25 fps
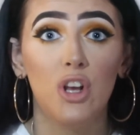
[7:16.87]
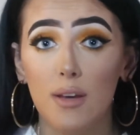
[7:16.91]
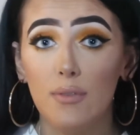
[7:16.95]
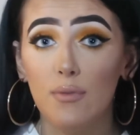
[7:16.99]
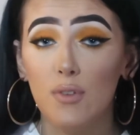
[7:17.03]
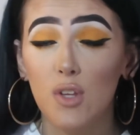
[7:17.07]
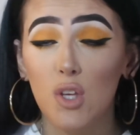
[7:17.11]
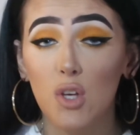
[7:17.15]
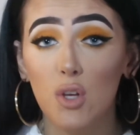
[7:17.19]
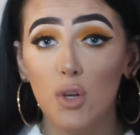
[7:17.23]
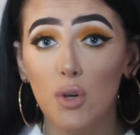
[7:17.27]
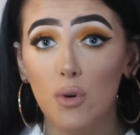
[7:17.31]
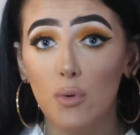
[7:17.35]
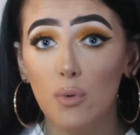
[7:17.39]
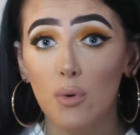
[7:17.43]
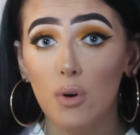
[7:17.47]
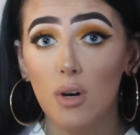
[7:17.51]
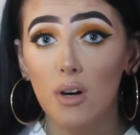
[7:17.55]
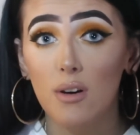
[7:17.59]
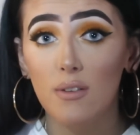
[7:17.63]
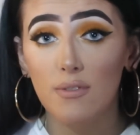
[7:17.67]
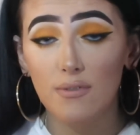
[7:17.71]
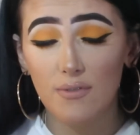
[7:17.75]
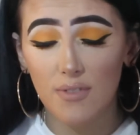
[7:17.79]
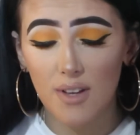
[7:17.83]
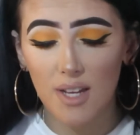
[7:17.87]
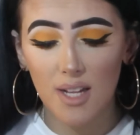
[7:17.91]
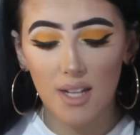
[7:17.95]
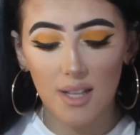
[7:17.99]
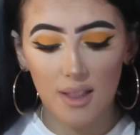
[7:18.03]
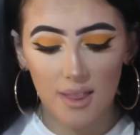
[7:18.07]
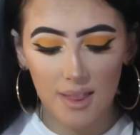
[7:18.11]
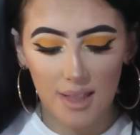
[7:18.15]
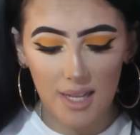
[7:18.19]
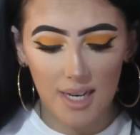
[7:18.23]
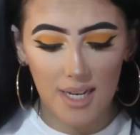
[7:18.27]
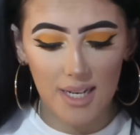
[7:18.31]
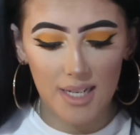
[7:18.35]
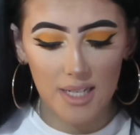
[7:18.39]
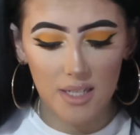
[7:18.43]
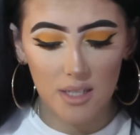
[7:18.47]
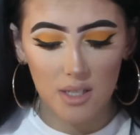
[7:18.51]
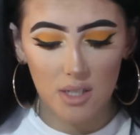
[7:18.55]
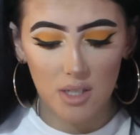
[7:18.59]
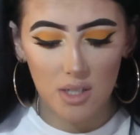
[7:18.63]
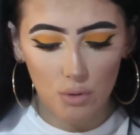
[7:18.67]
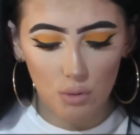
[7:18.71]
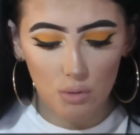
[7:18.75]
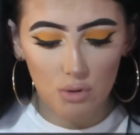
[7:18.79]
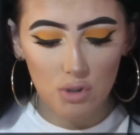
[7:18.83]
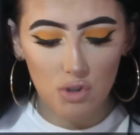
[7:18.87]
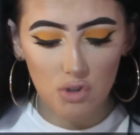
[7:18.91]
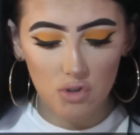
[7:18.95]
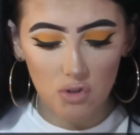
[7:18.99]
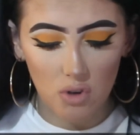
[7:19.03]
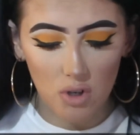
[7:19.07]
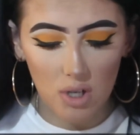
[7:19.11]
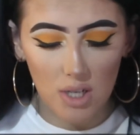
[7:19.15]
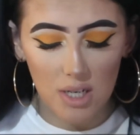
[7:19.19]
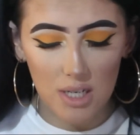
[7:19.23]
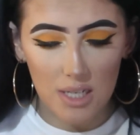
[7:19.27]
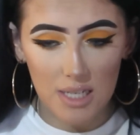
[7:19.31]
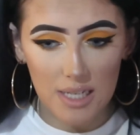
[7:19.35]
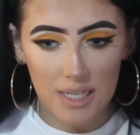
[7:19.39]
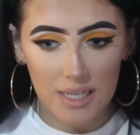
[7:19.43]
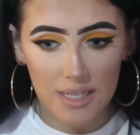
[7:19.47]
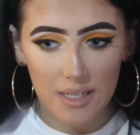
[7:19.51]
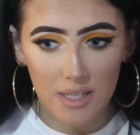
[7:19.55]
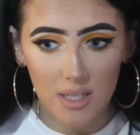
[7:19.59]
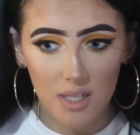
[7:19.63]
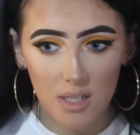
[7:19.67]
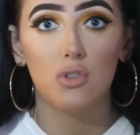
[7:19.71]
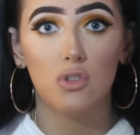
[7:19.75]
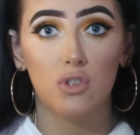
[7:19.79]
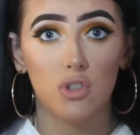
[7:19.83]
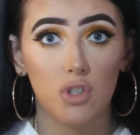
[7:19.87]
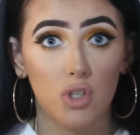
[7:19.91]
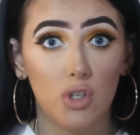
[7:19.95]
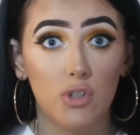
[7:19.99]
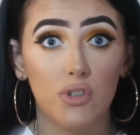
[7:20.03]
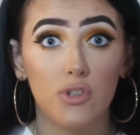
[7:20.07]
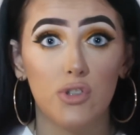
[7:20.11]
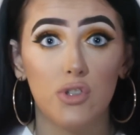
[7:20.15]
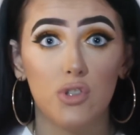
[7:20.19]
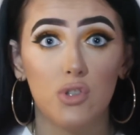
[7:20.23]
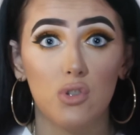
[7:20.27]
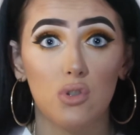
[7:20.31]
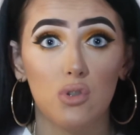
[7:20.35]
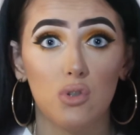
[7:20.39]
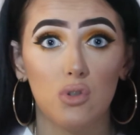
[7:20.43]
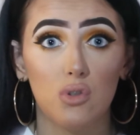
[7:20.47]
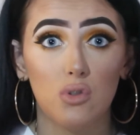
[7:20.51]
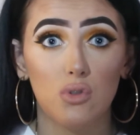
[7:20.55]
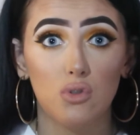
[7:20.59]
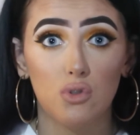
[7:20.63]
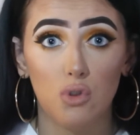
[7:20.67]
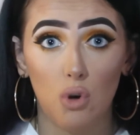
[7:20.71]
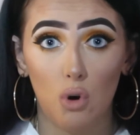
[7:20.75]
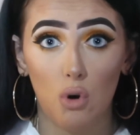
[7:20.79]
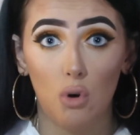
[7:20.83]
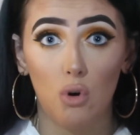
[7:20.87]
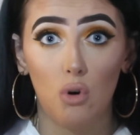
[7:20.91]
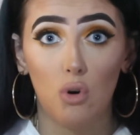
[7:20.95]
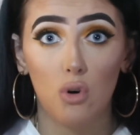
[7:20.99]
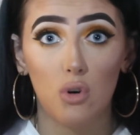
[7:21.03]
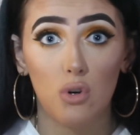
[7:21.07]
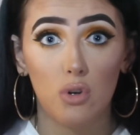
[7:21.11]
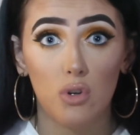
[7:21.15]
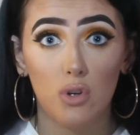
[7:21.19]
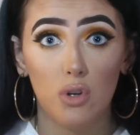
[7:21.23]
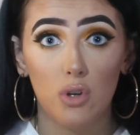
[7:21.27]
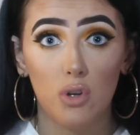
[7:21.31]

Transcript: If you feel like you're struggling, just talk